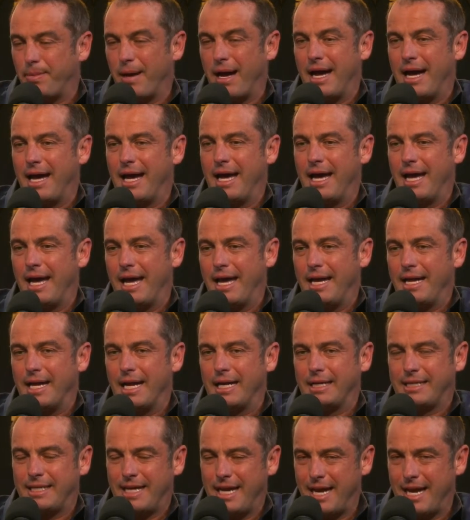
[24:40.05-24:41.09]
by
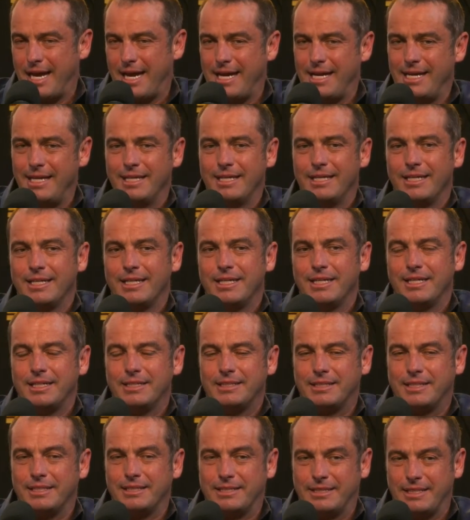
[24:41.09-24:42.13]
Kaye
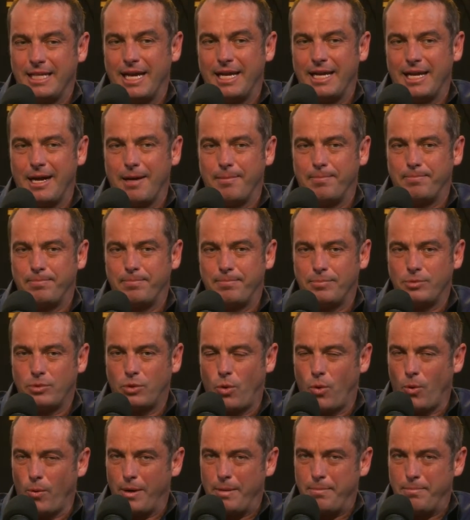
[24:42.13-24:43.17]
to set up
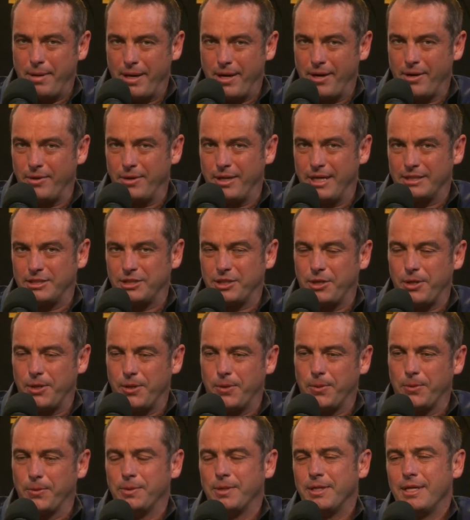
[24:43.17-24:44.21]
Corey Baird, who gets a
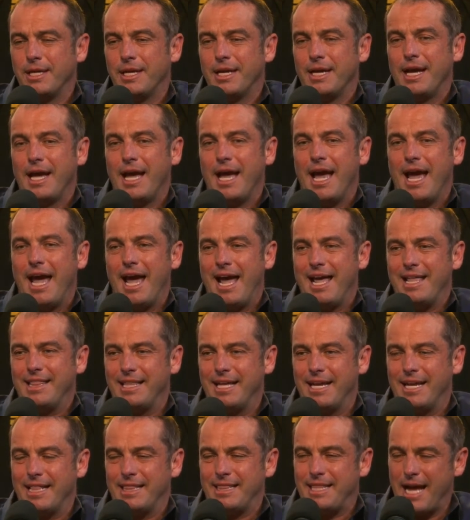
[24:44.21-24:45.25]
goal. And
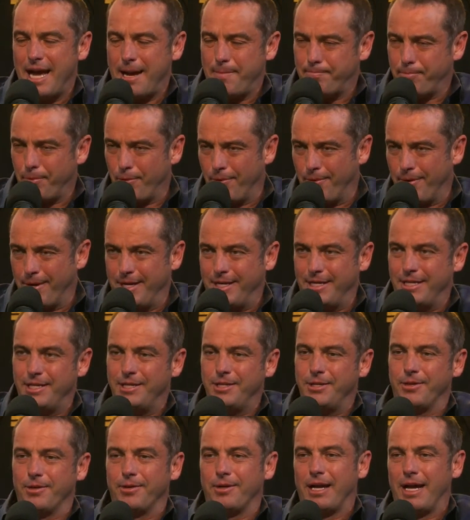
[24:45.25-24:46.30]
then at that point,
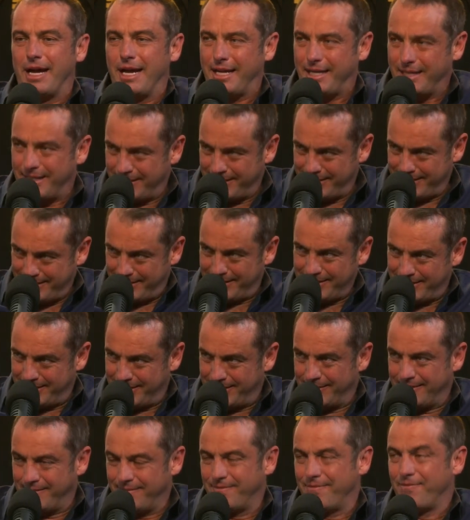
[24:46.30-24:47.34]
you're like,
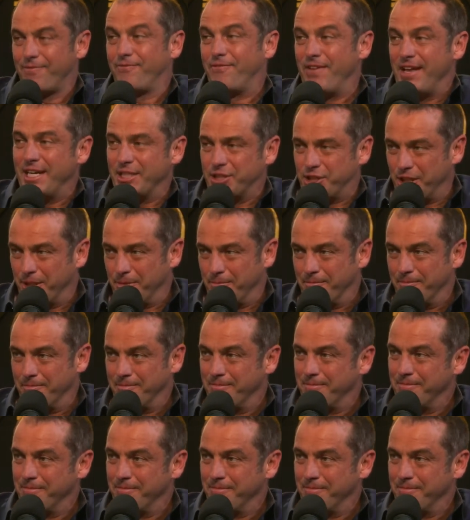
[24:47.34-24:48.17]
finish them.